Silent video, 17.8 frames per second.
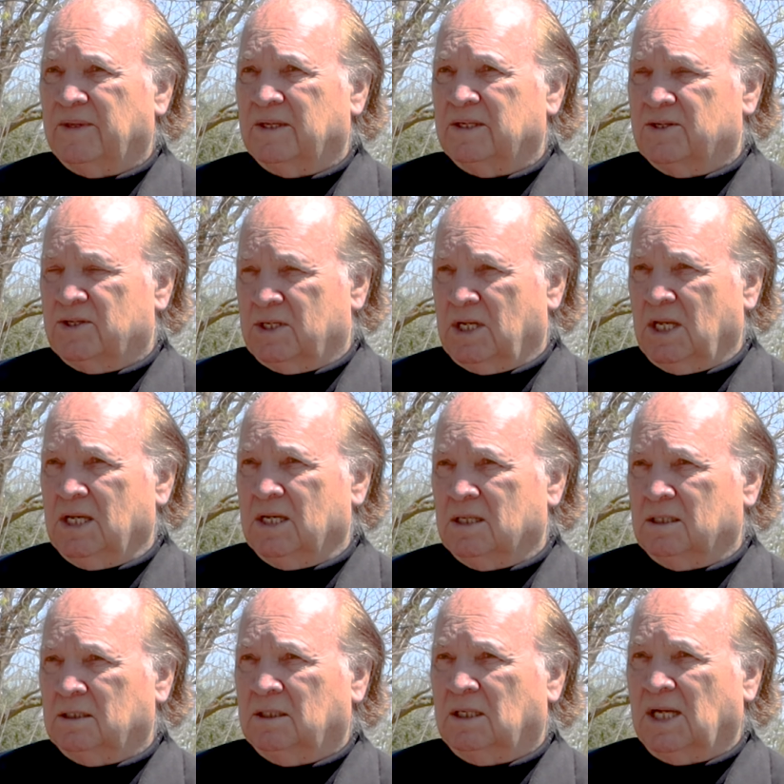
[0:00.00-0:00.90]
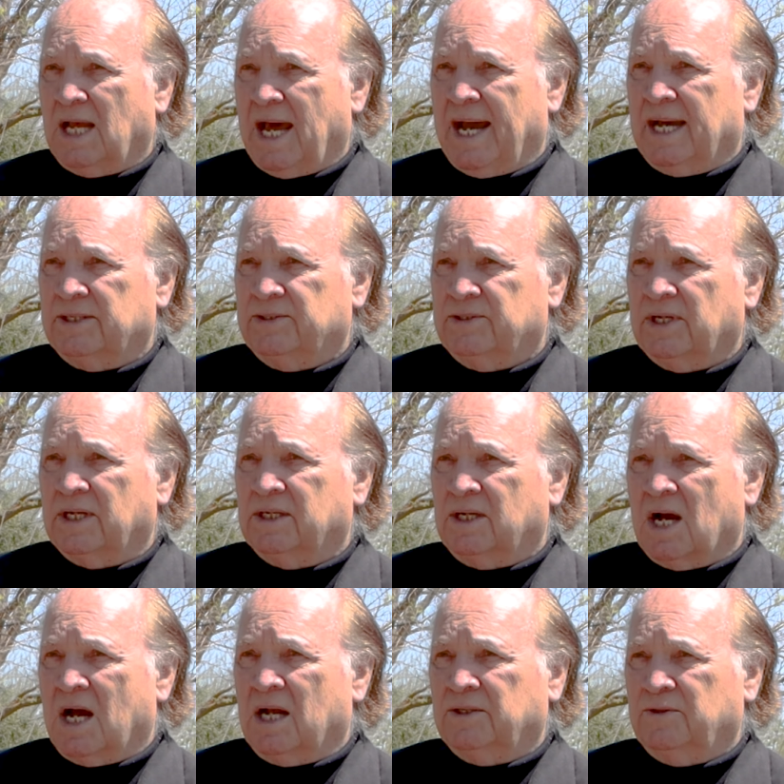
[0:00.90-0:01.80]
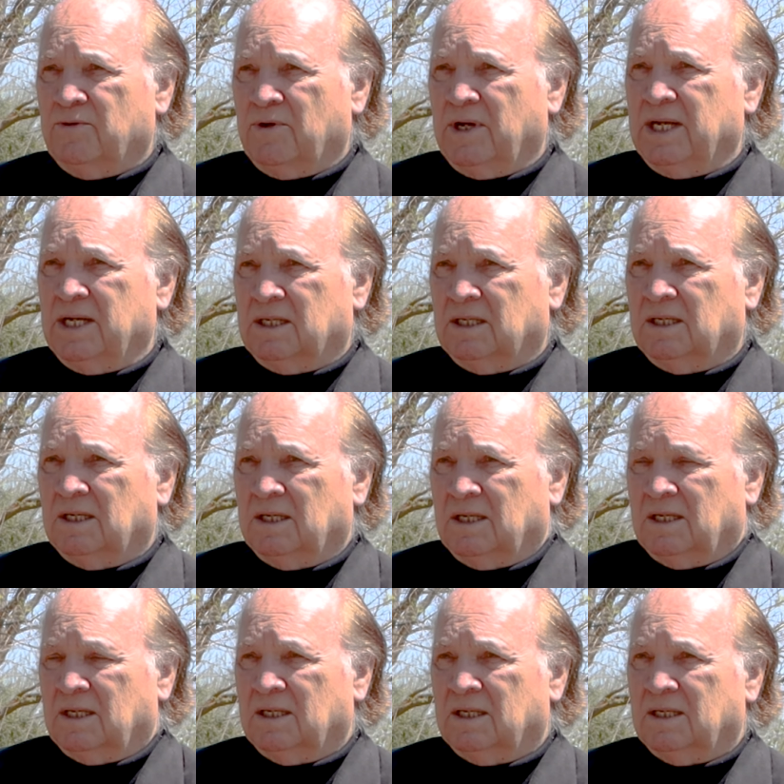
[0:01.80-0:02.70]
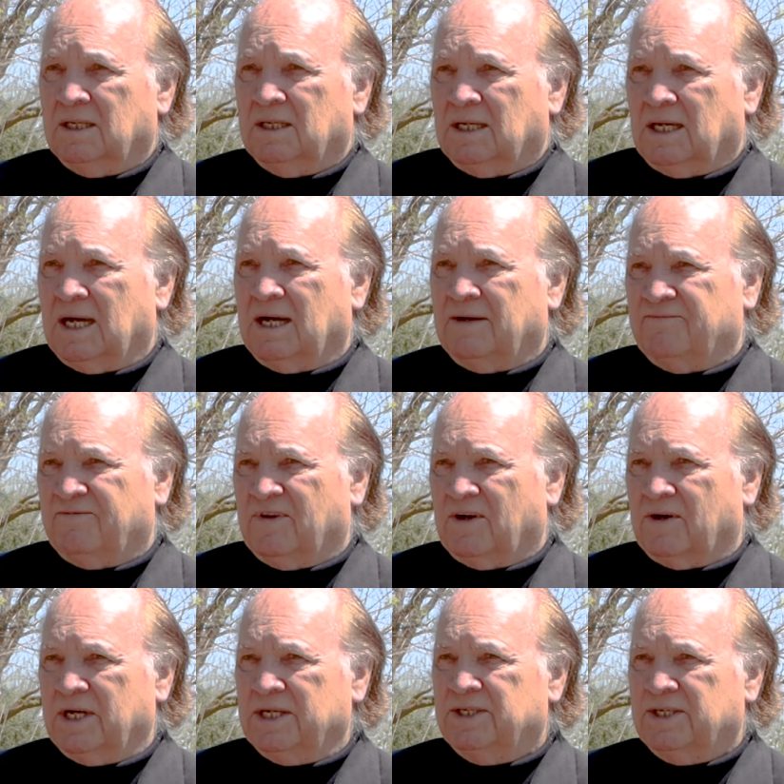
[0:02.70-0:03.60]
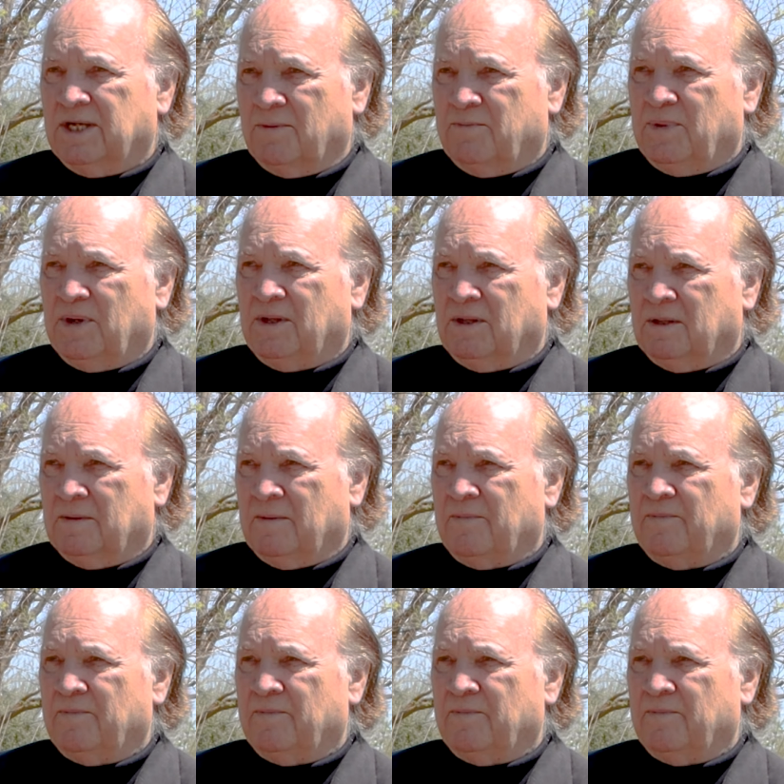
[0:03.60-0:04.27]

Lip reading: steel, glass, and concrete. Very simple